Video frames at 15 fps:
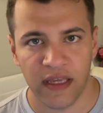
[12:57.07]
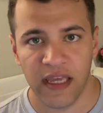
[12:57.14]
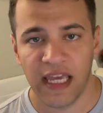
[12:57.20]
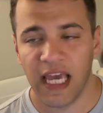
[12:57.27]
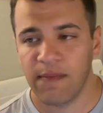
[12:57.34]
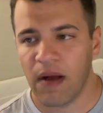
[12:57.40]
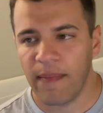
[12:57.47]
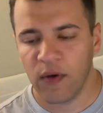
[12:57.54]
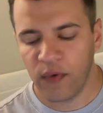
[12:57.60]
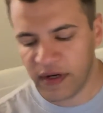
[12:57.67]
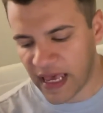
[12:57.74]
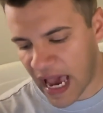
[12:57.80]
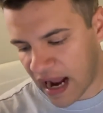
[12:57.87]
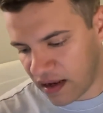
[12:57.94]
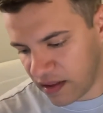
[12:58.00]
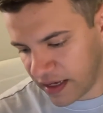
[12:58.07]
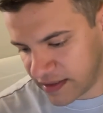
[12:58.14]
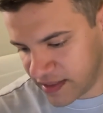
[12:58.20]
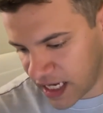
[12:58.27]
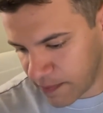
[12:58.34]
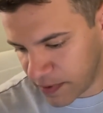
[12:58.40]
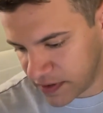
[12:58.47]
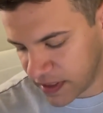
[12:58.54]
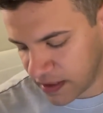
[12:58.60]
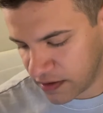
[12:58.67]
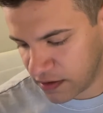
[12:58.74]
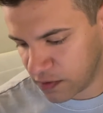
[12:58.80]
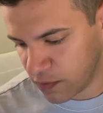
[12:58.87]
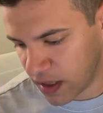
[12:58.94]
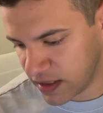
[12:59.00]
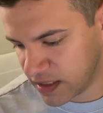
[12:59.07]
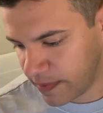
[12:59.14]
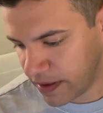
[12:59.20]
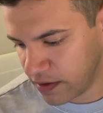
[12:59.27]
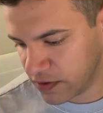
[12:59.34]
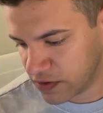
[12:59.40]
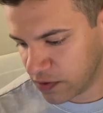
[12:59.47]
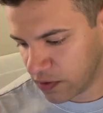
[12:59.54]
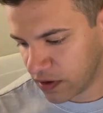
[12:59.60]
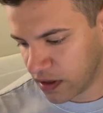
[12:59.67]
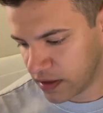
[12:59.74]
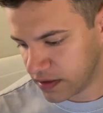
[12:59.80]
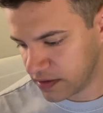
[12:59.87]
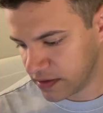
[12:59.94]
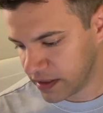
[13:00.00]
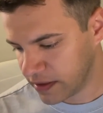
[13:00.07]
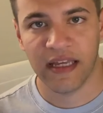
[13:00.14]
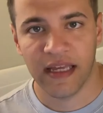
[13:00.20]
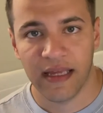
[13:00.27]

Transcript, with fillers: It probably would have added like 10% to the Rotten Tomatoes score, honestly,